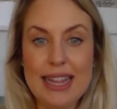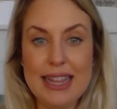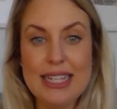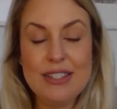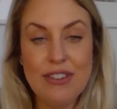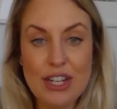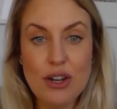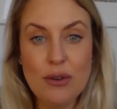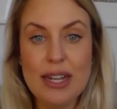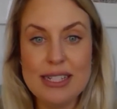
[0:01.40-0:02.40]
This
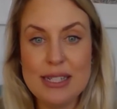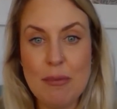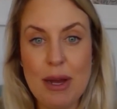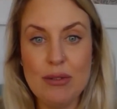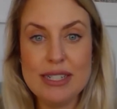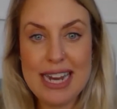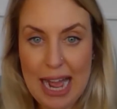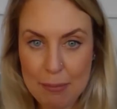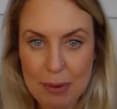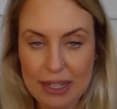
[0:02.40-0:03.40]
video is about
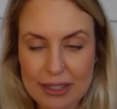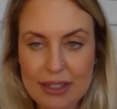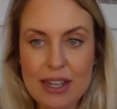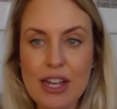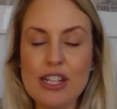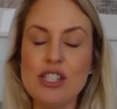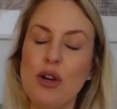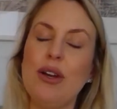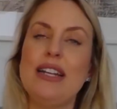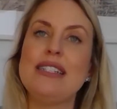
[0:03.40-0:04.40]
tapping.
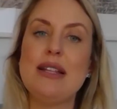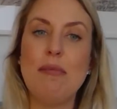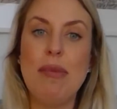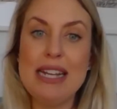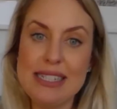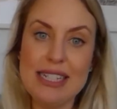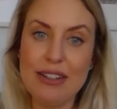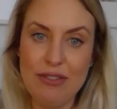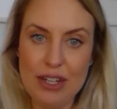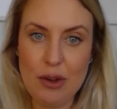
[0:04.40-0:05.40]
So it is the basic
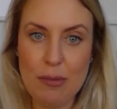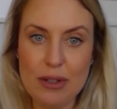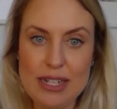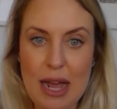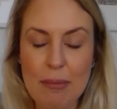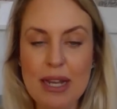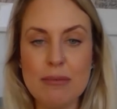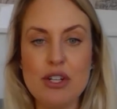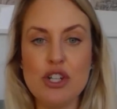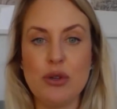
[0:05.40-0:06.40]
video about tapping. I'm
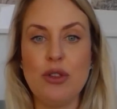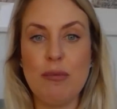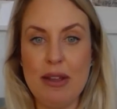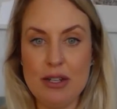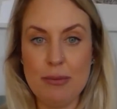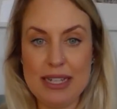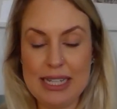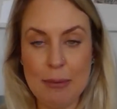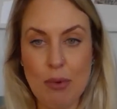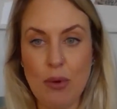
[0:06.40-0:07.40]
going to show you the
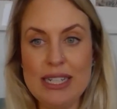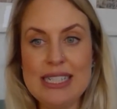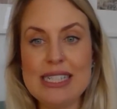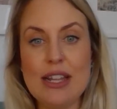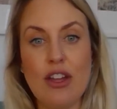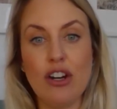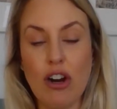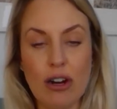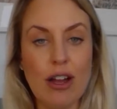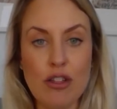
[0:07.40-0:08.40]
basic points. There
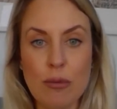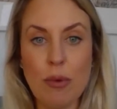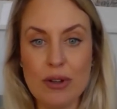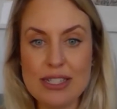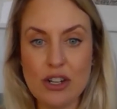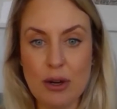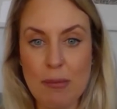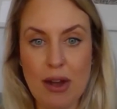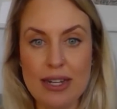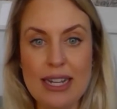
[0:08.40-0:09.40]
are other points on our
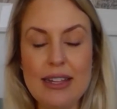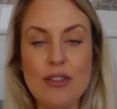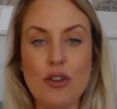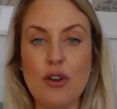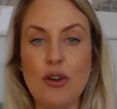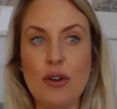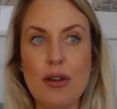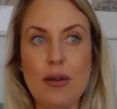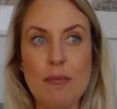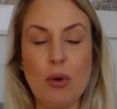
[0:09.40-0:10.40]
body. They're
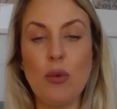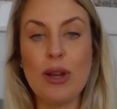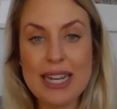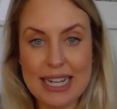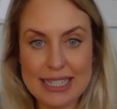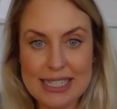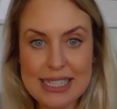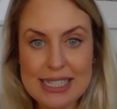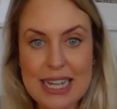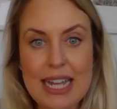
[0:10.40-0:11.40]

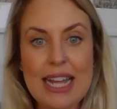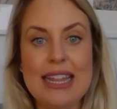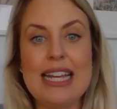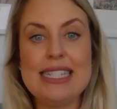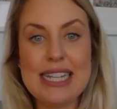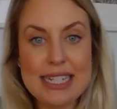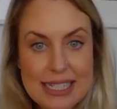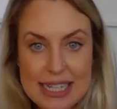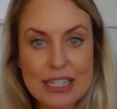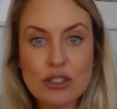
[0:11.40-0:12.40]
meridians that send
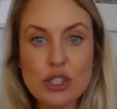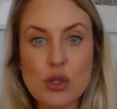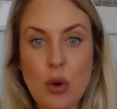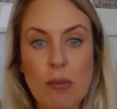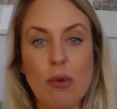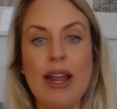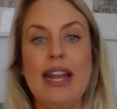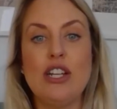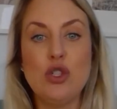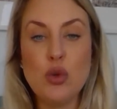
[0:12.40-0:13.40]
signals to our
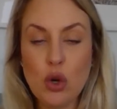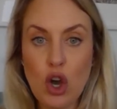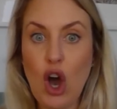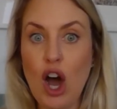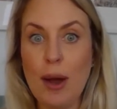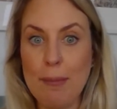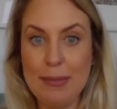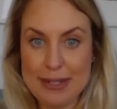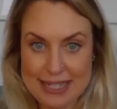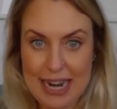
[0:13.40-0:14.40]
brain to calm
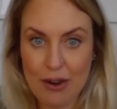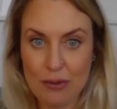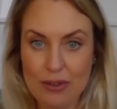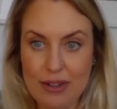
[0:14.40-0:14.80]
down.